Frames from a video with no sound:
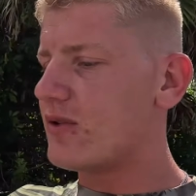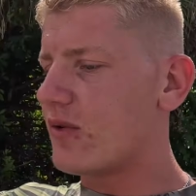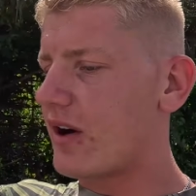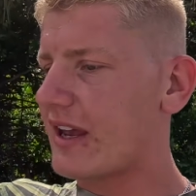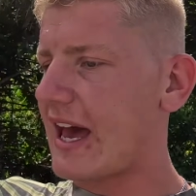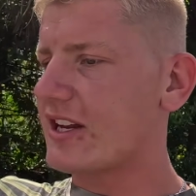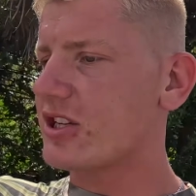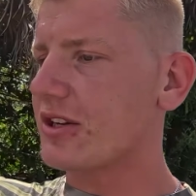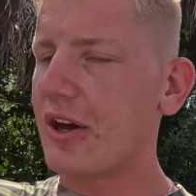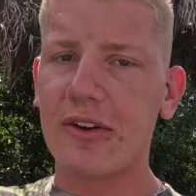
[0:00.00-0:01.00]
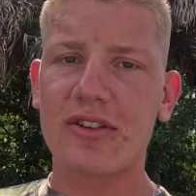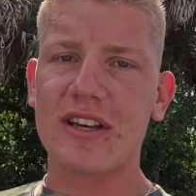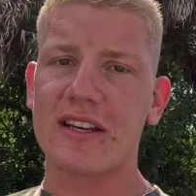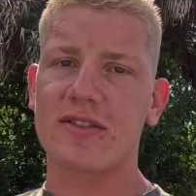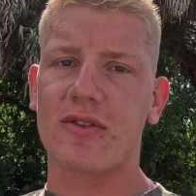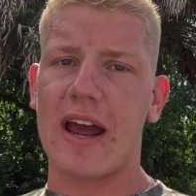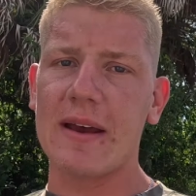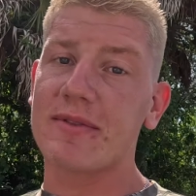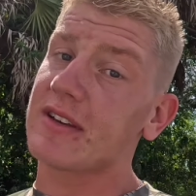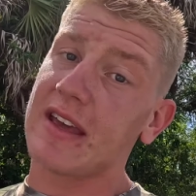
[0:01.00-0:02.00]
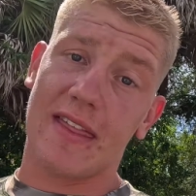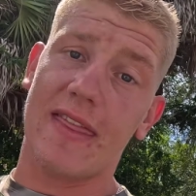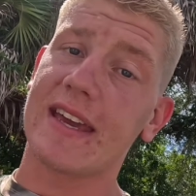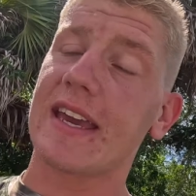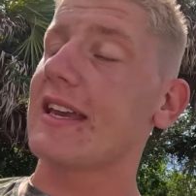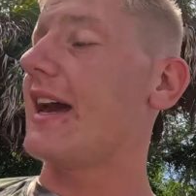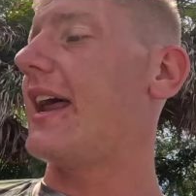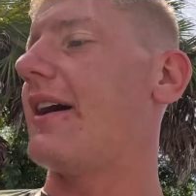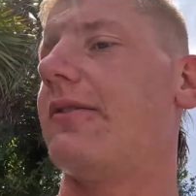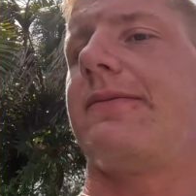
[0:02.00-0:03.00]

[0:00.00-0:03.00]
you are catching undersized crabs, they can get out.